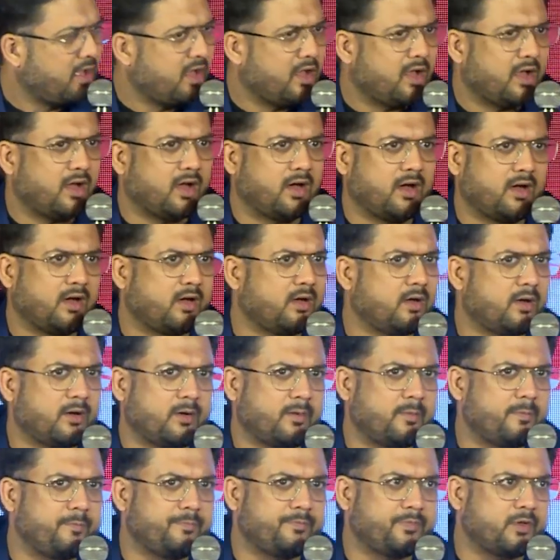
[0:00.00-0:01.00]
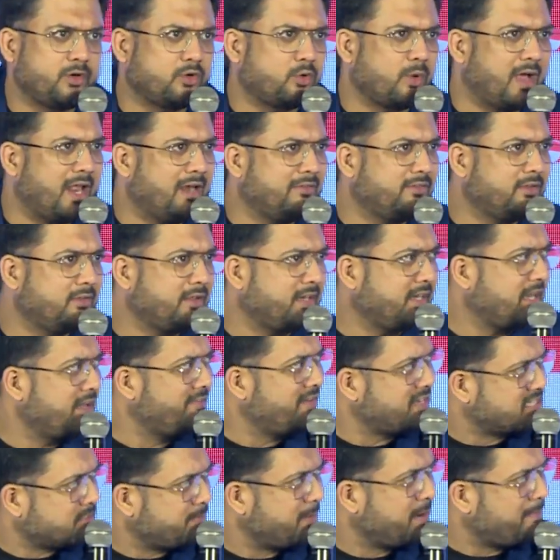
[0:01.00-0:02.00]
To hell with it,
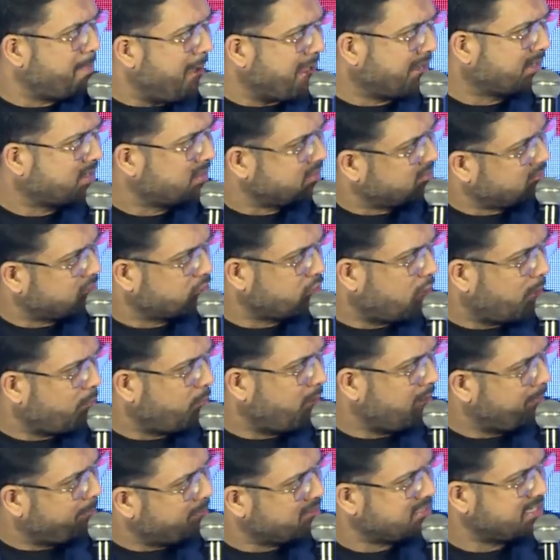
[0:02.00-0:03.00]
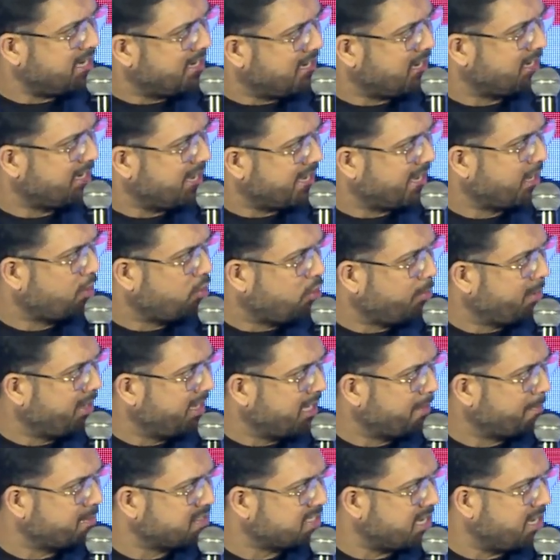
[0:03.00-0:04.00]
investment bankers, the top 1% are taking home
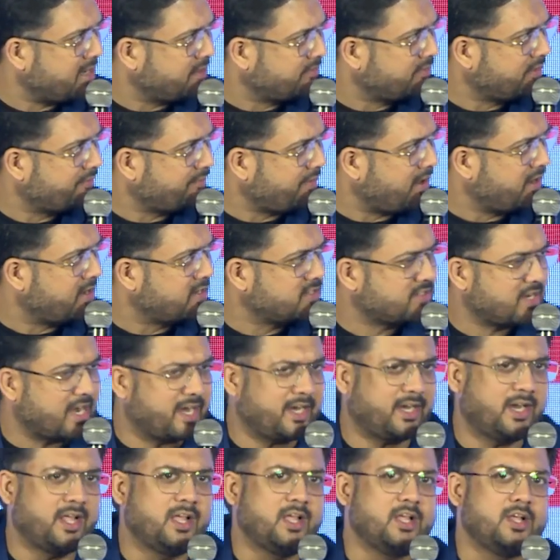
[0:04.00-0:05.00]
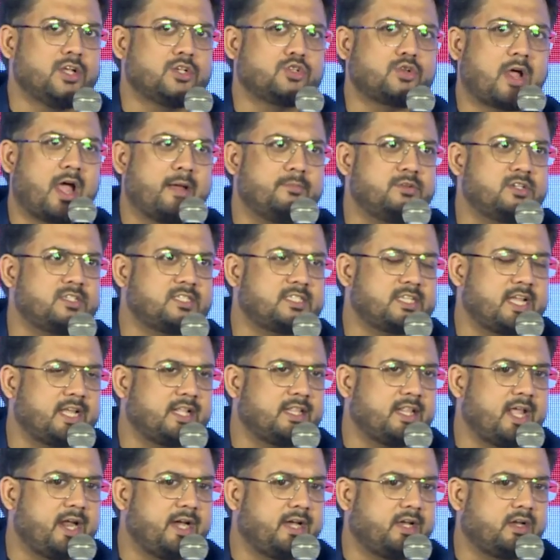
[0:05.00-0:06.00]
80% of the funds, right? So I'm just saying
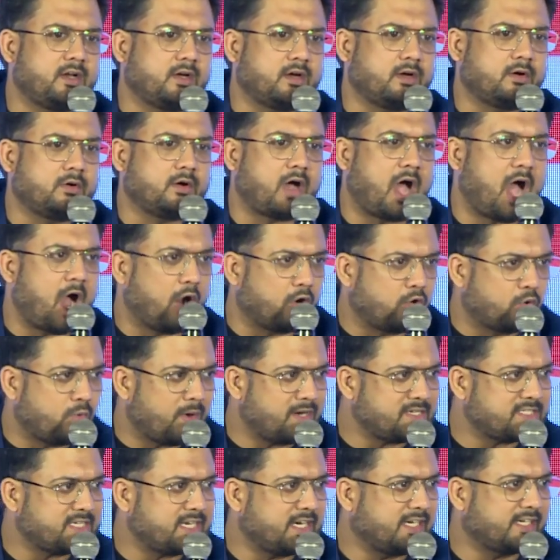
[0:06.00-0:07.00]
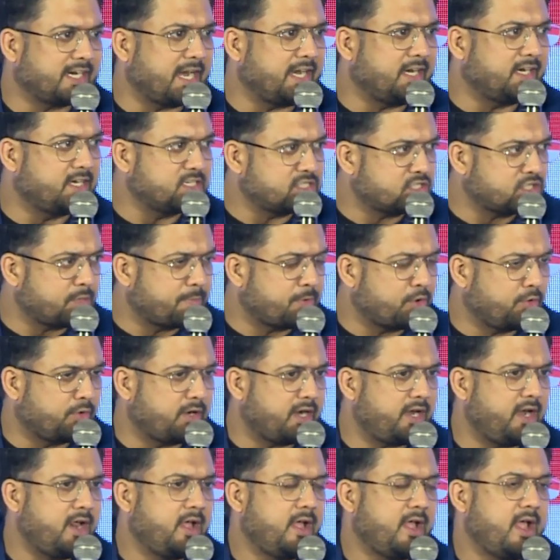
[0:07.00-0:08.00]
that how do I see it getting
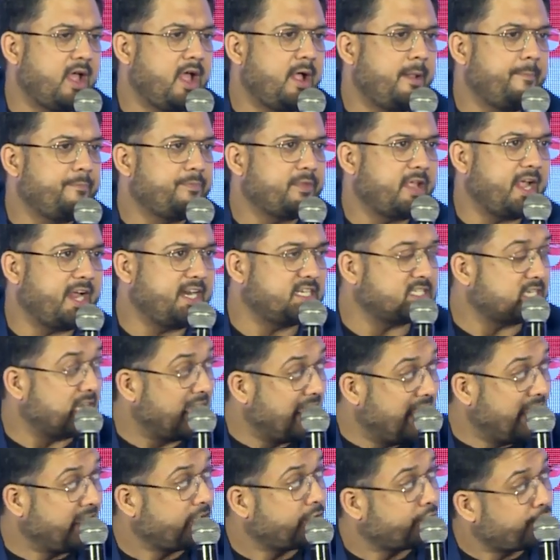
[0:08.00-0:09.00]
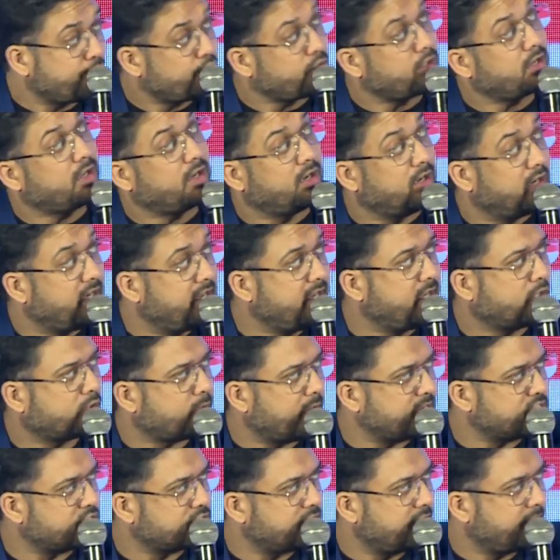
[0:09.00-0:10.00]
distributed? It's linked to your earlier
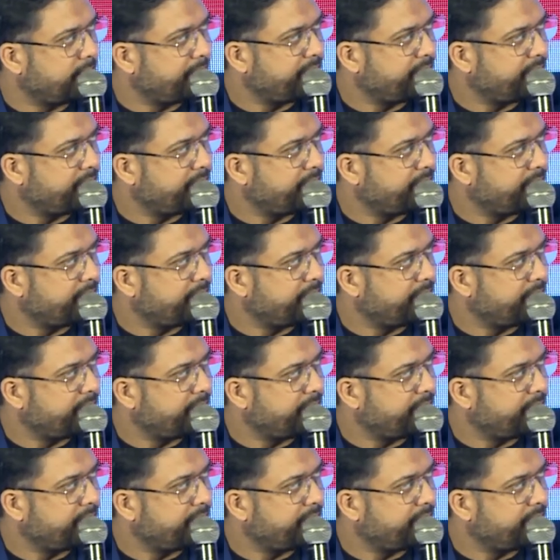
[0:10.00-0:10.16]
question.